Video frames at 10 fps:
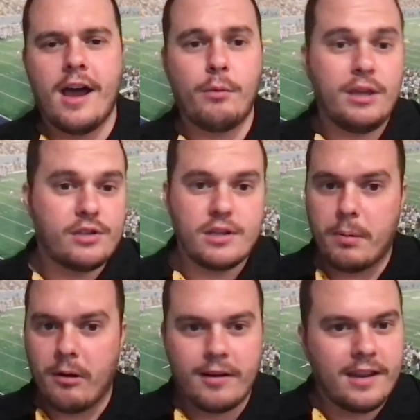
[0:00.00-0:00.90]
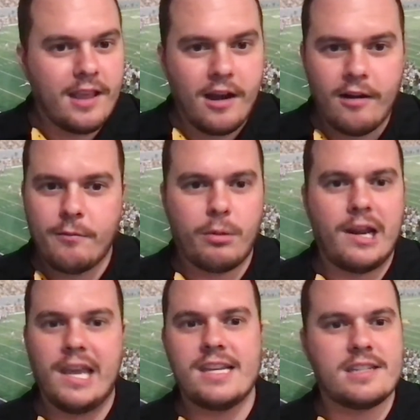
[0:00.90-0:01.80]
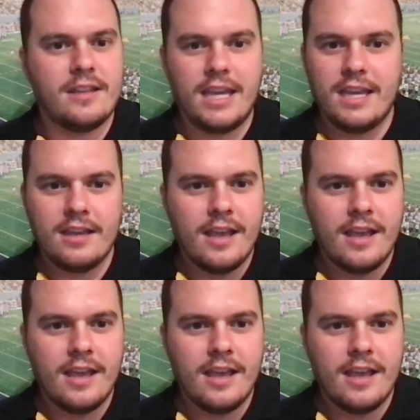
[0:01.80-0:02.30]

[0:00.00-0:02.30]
We used to park in there pretty easily,